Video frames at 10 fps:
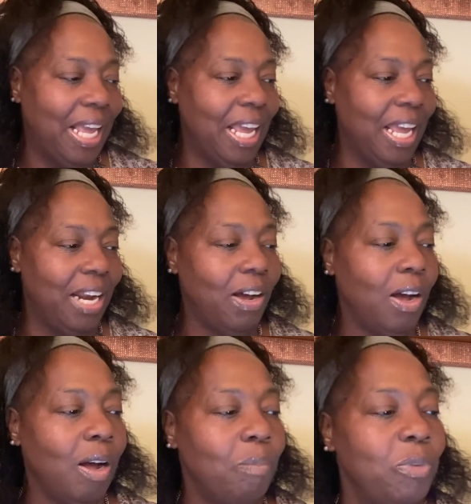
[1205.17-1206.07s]
And
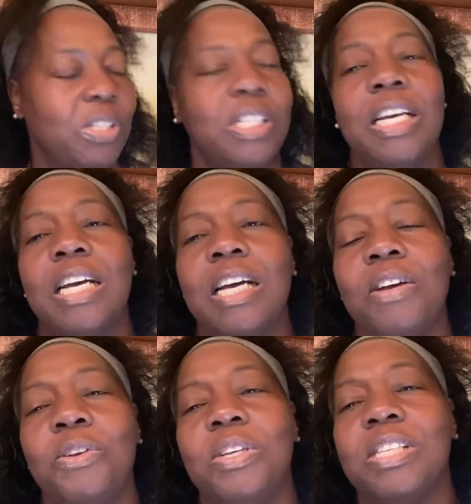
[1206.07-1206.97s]

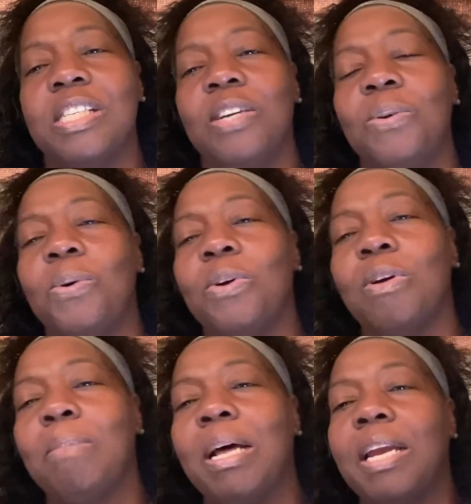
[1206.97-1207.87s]
you can still order
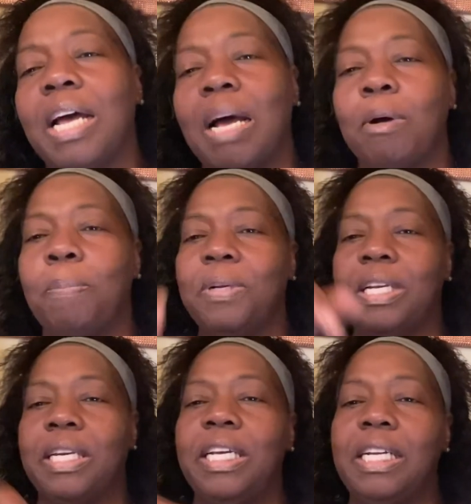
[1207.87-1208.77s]
on my line. I'm gonna put
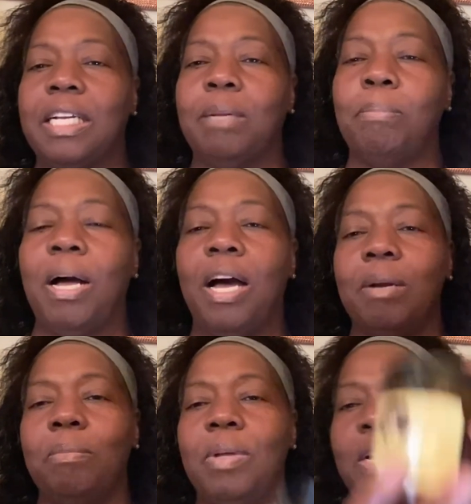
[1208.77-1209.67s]
the link at the
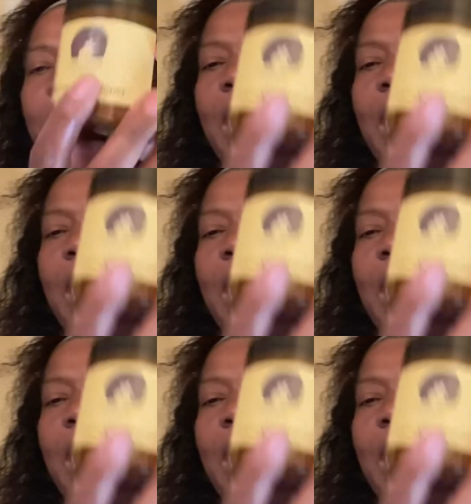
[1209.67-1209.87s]
bottom.